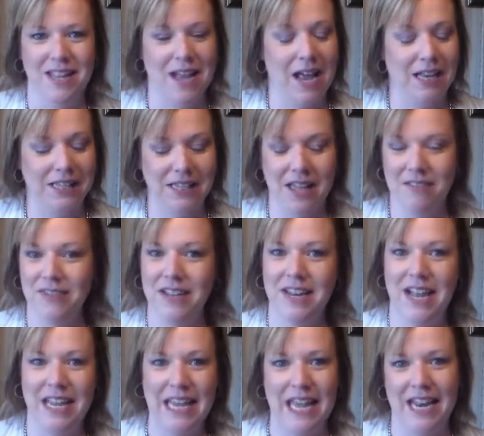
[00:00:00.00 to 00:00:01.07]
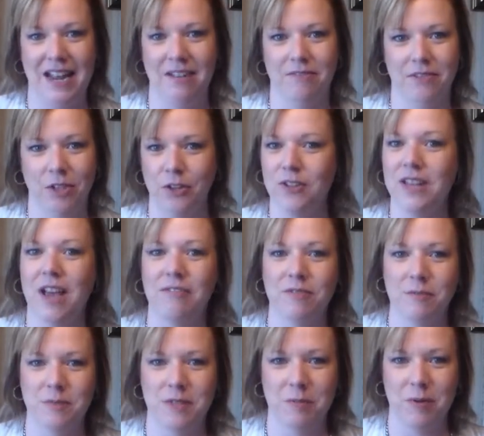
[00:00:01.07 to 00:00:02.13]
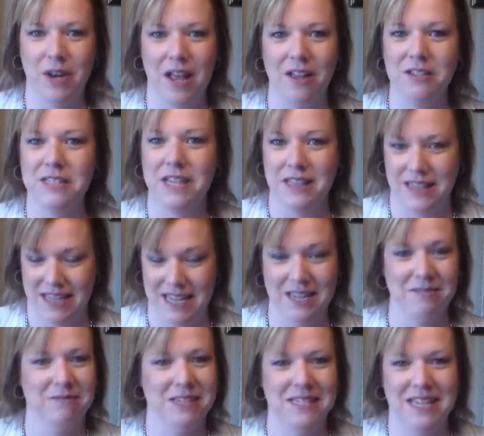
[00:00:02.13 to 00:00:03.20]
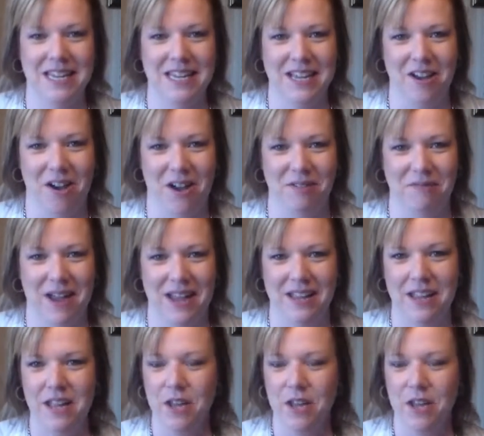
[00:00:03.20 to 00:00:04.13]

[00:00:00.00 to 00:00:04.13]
I love it. Again, I've learned that from someone else. I think it was Sadie Conway.